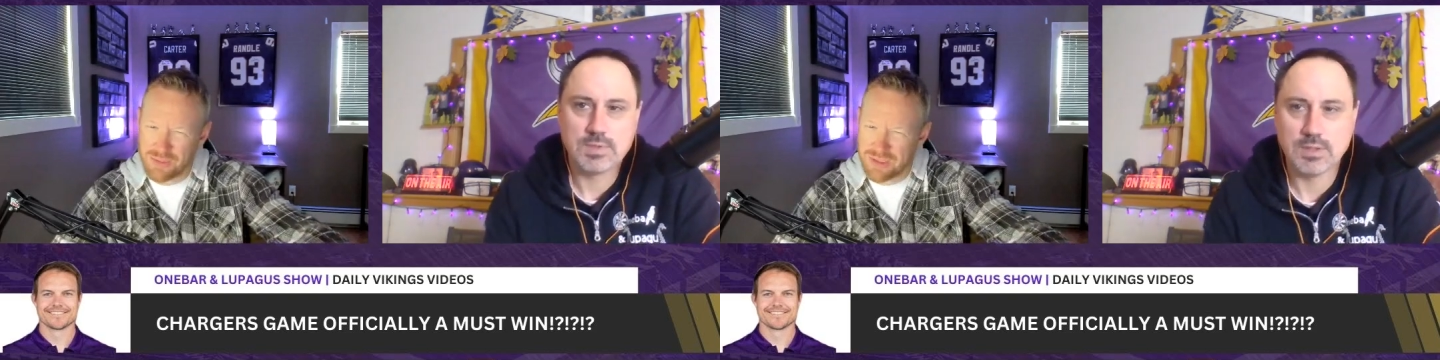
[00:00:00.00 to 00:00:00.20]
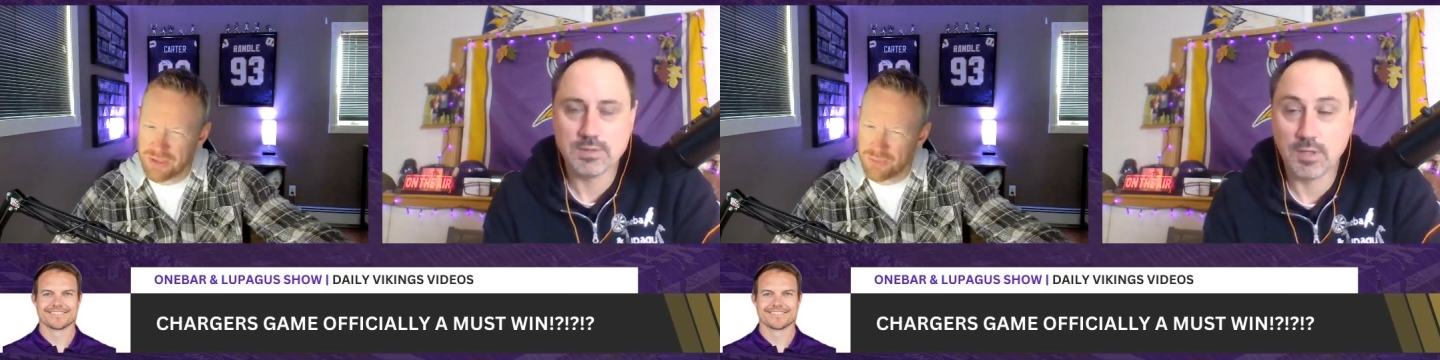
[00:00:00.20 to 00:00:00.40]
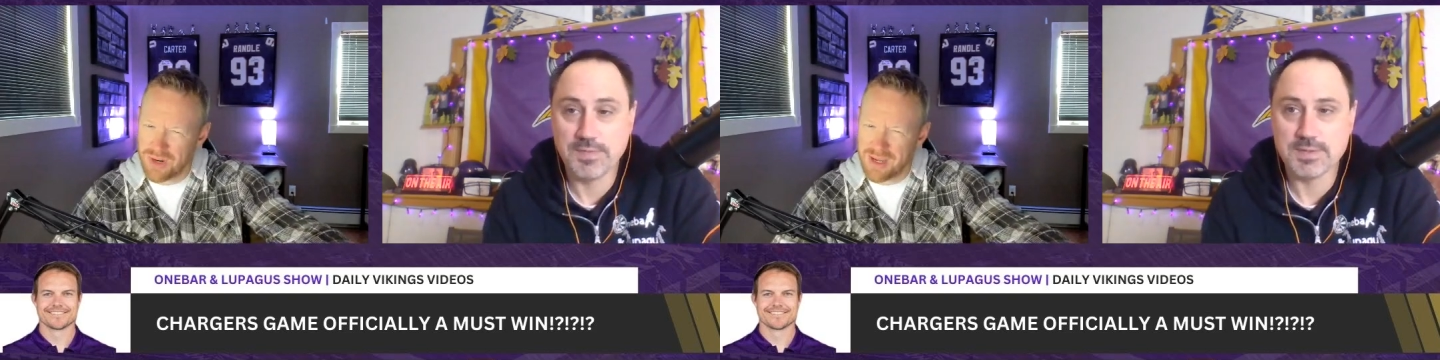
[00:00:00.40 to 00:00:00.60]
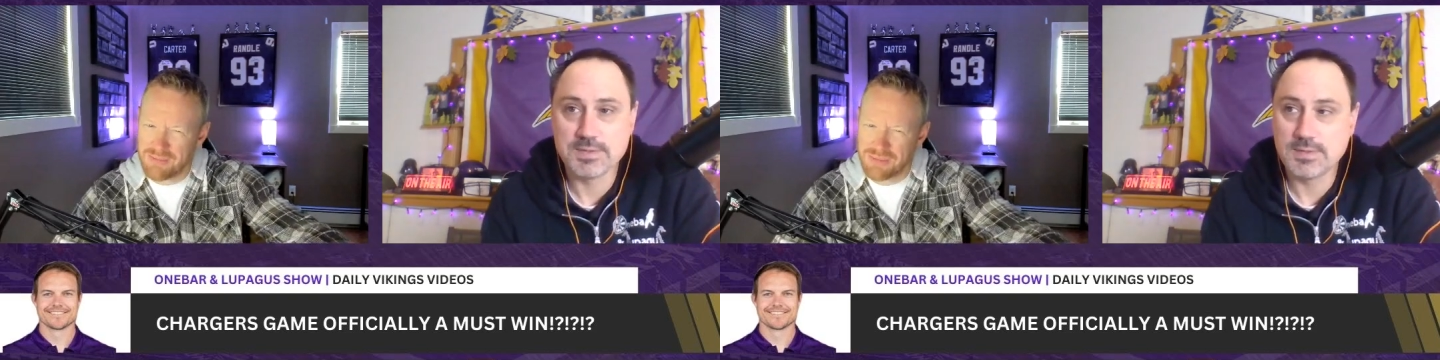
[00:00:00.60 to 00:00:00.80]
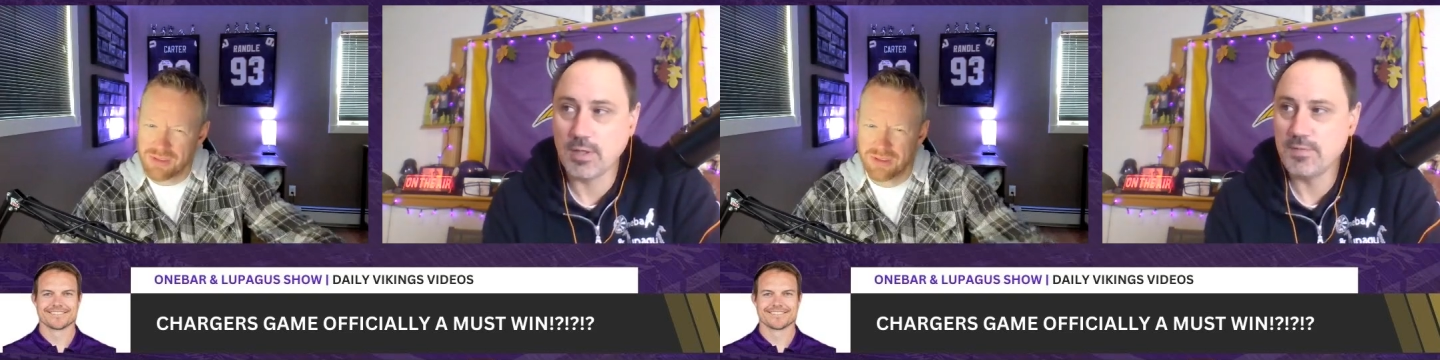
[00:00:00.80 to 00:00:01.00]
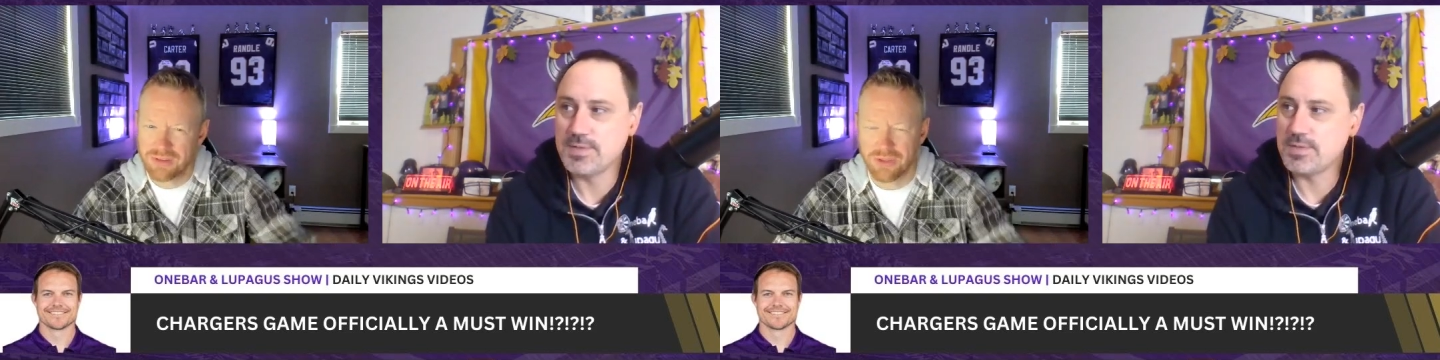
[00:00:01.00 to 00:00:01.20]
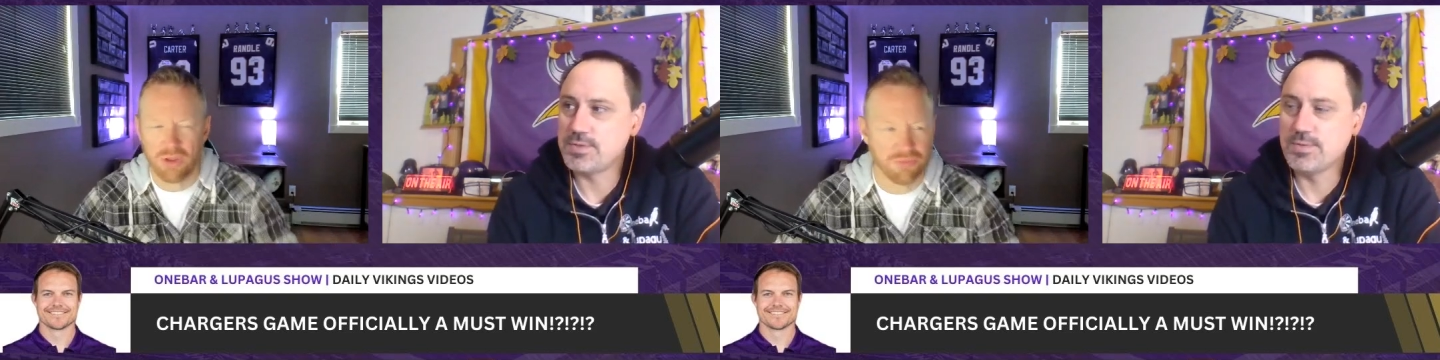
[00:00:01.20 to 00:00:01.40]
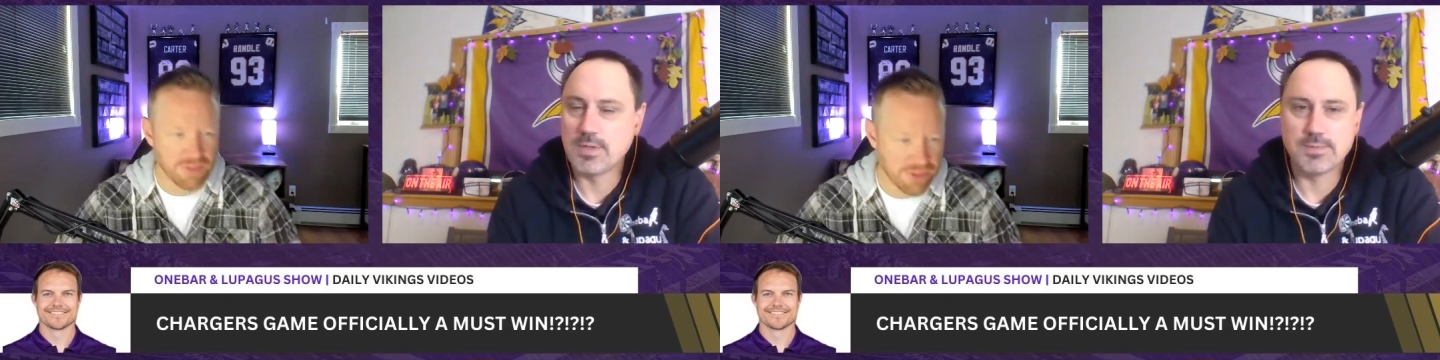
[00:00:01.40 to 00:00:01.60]
Speaker 1: Dolphins, the Dolphins, Dolphins in a
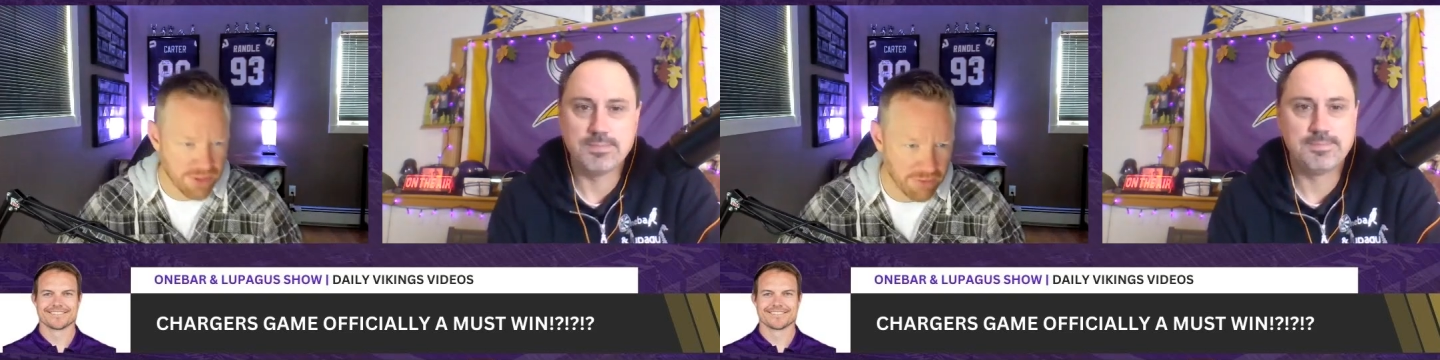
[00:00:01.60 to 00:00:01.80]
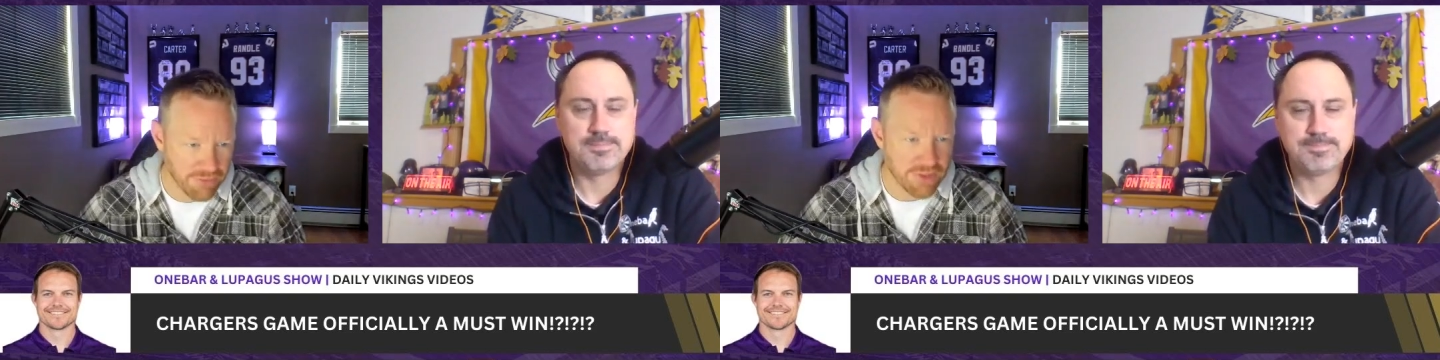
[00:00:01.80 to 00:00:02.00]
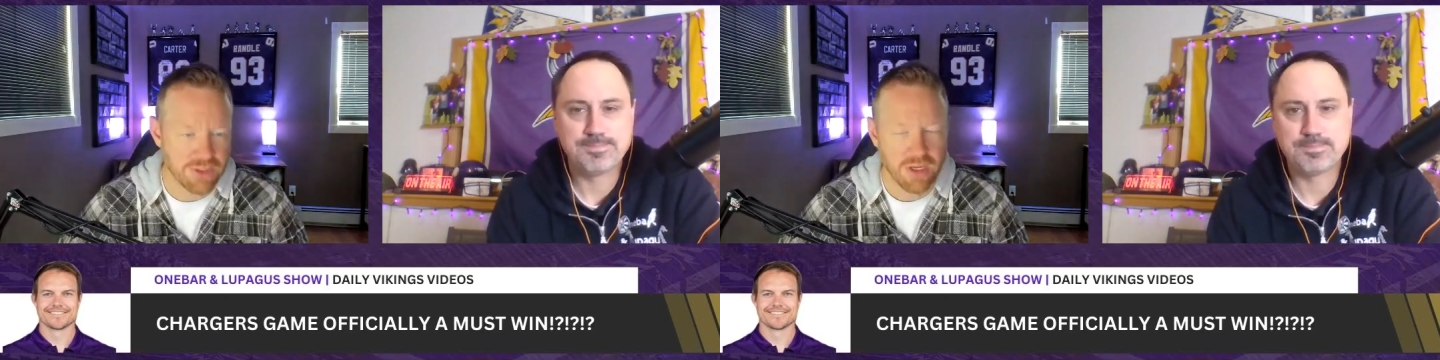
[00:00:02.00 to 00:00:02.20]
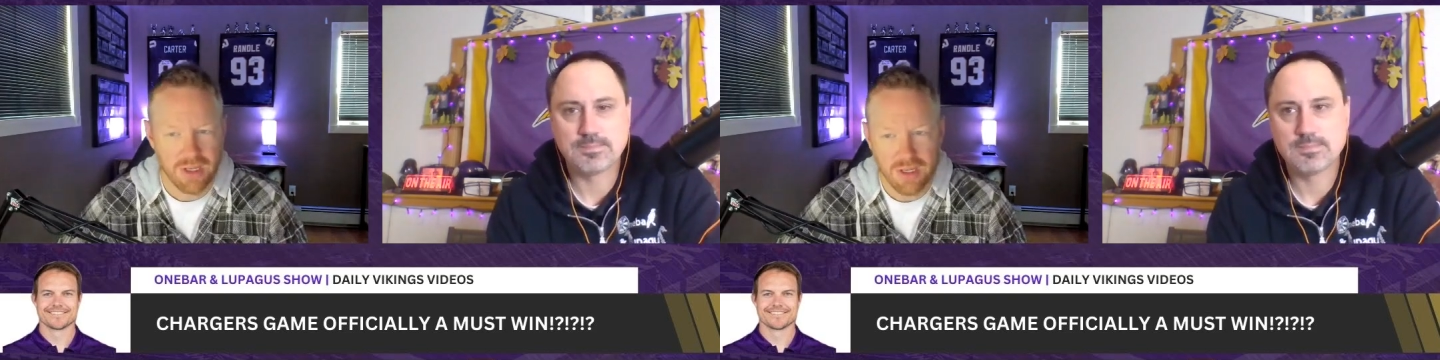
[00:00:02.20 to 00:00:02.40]
Dolphins, shootout. Dolphins.